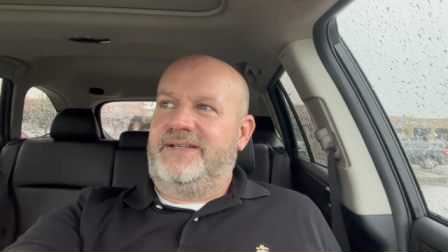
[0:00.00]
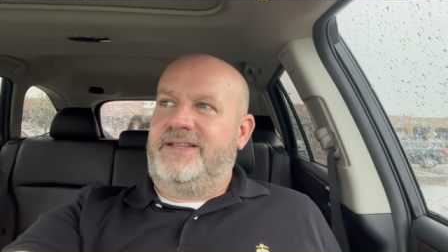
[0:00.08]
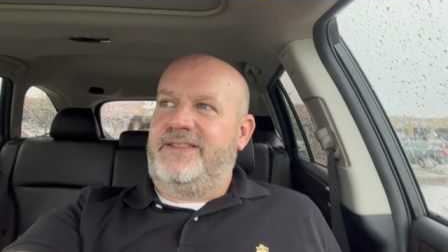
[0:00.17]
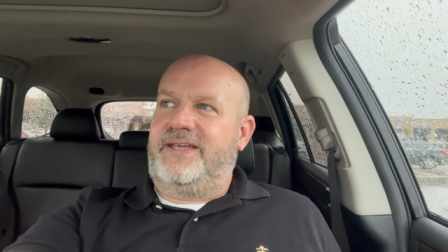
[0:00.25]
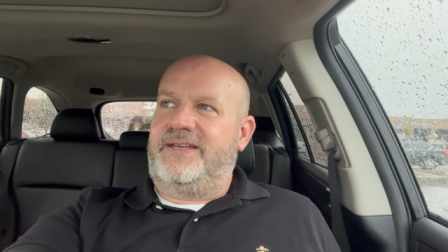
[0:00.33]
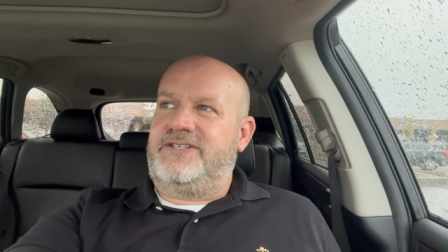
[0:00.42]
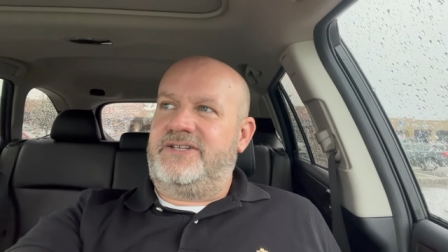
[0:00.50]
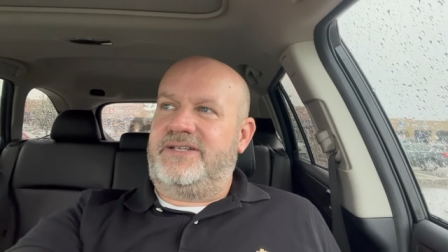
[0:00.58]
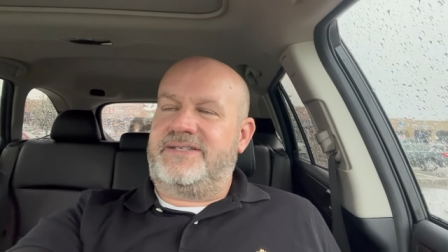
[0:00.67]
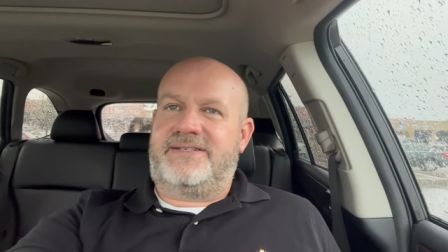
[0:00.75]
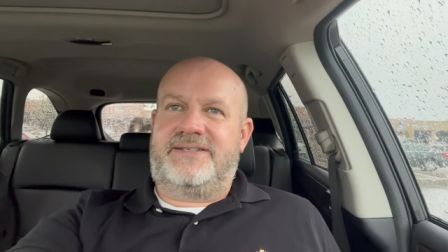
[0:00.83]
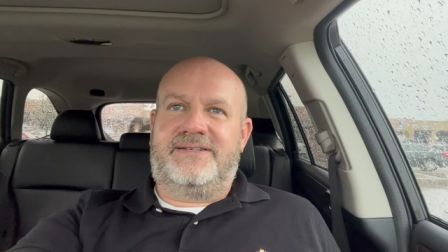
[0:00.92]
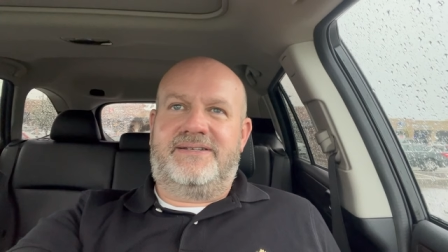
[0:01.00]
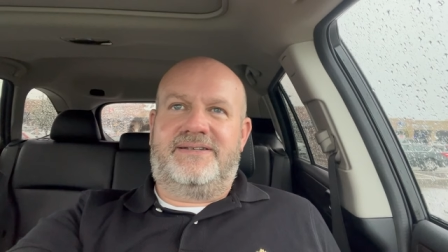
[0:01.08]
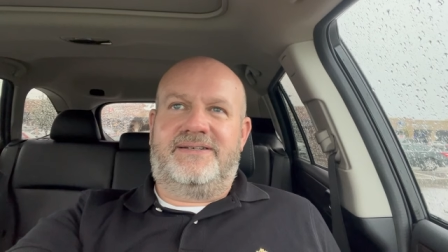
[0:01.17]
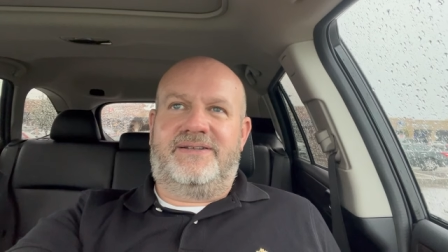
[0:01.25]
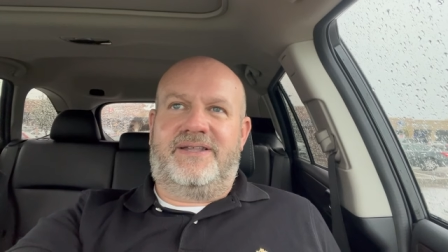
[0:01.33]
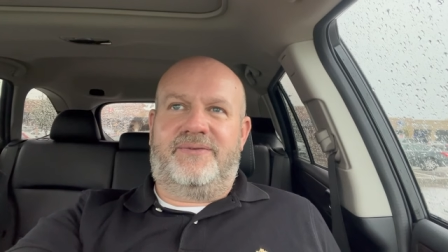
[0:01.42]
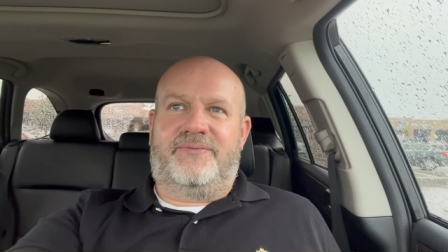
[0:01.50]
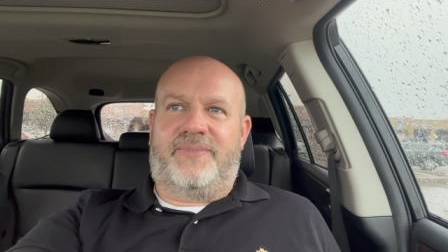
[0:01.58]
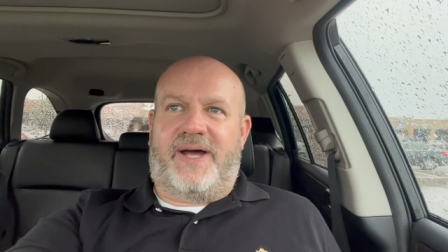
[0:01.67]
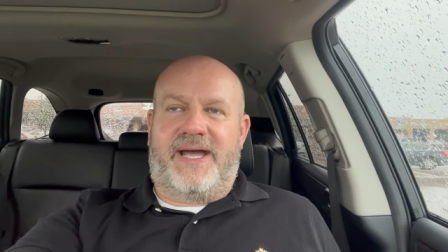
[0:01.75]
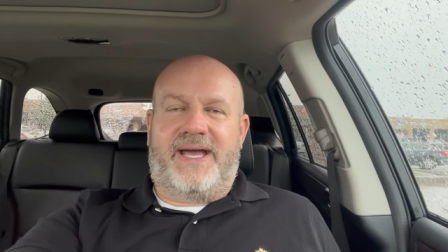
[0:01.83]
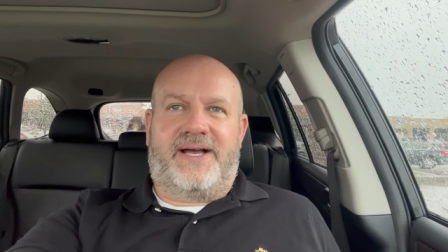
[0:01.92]
that just
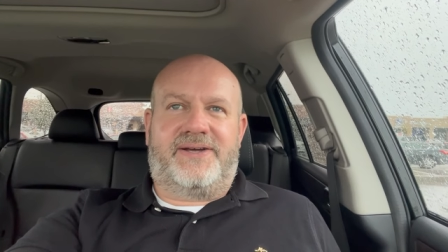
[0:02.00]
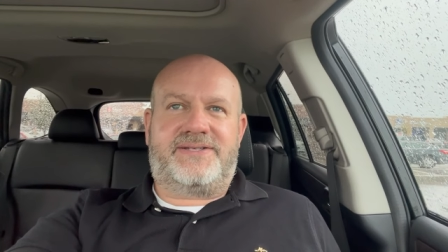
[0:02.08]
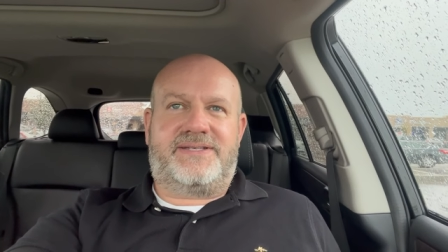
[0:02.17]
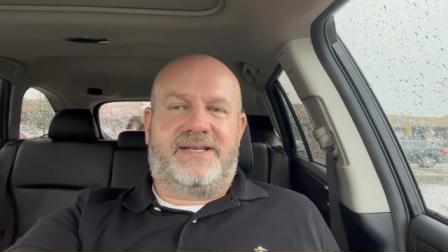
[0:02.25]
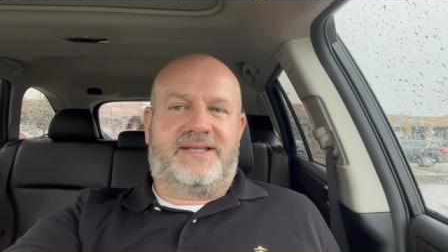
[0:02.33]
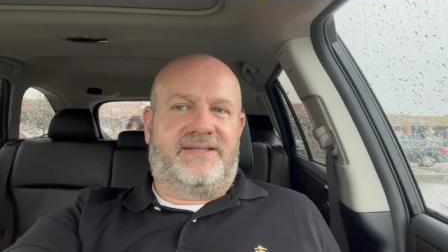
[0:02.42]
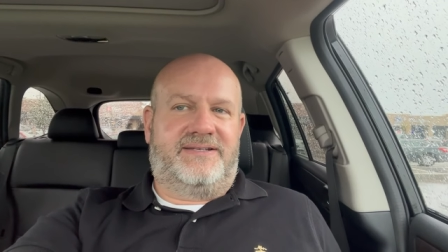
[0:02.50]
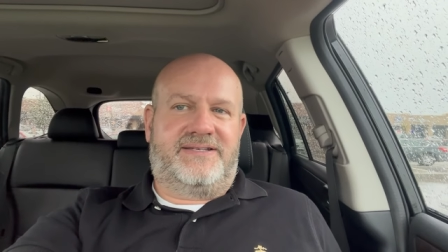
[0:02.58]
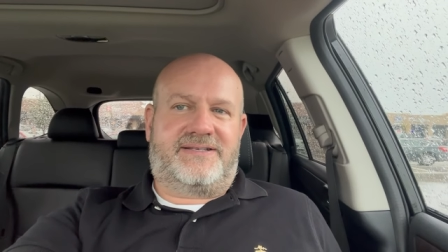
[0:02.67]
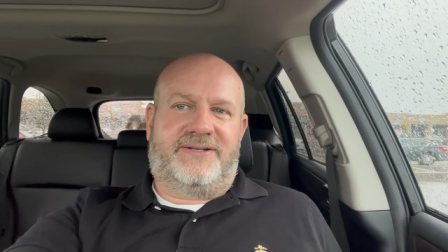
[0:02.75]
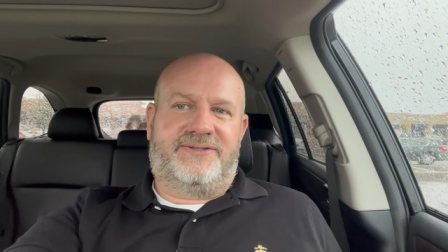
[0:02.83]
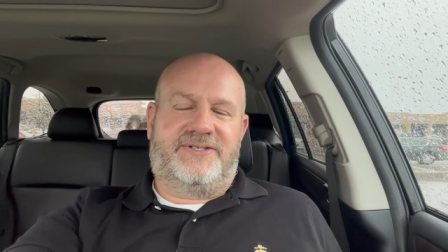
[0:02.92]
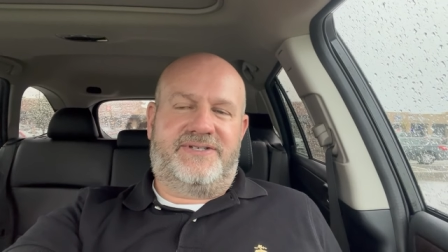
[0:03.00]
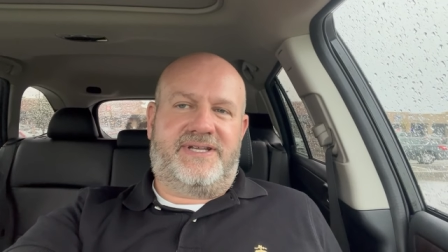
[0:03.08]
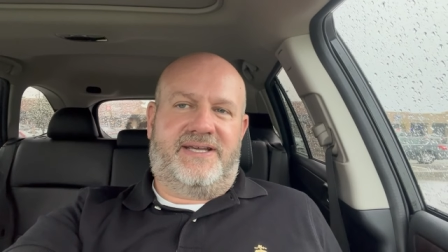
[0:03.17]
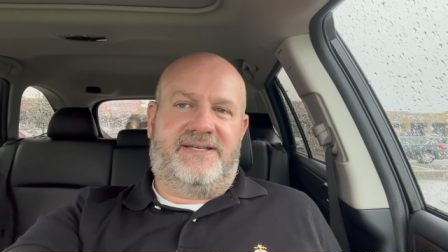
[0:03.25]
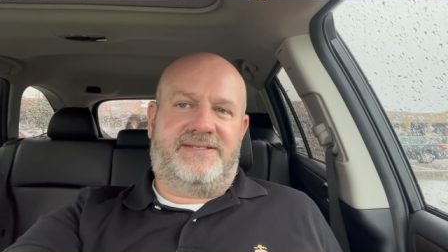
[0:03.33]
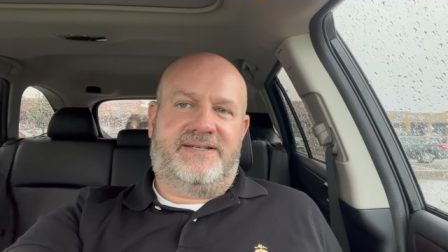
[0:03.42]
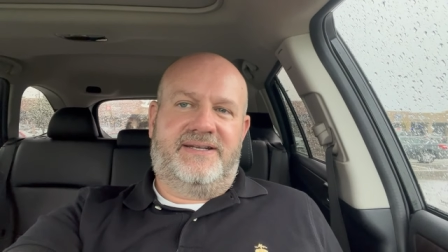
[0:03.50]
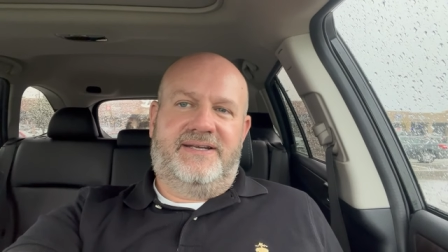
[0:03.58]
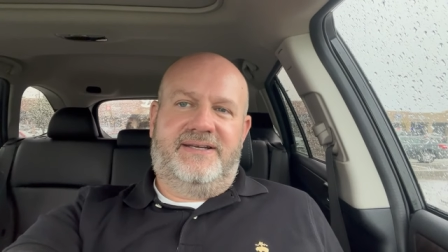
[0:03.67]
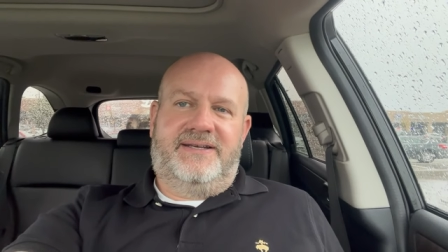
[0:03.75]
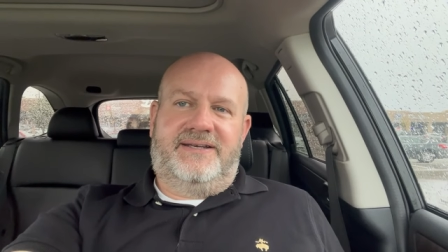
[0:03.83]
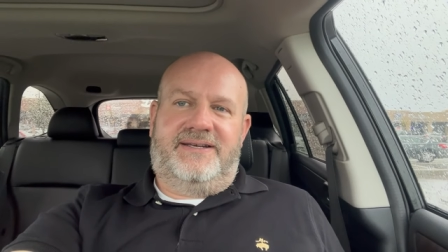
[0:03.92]
buy a house, the, the disclosure says
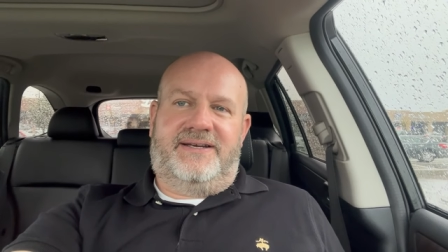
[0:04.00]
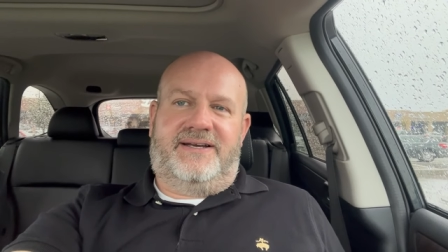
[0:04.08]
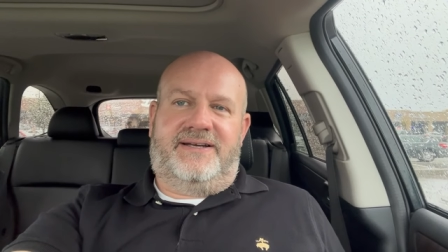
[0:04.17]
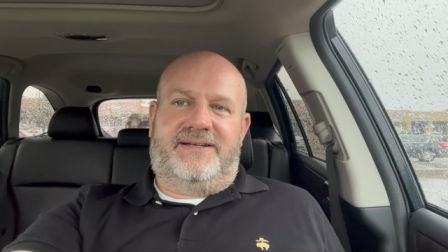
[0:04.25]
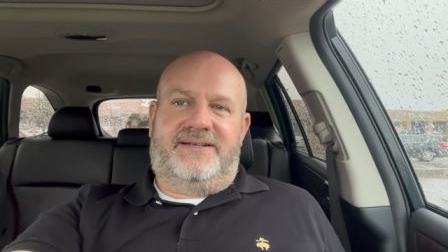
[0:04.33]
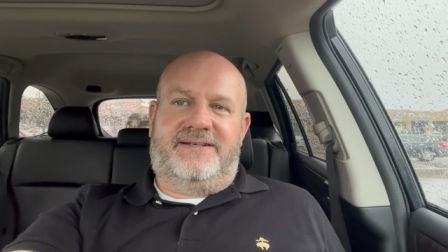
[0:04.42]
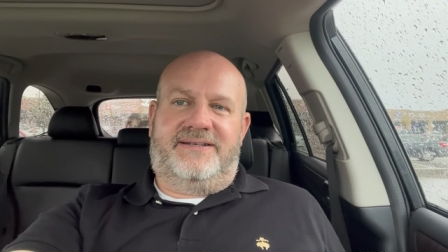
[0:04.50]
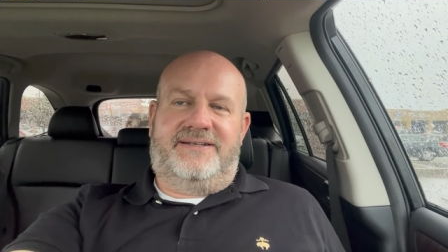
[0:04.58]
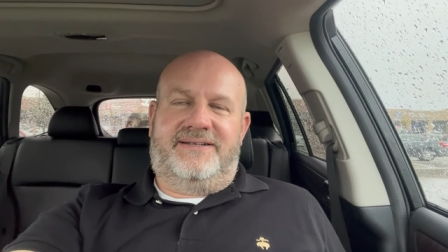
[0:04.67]
uh,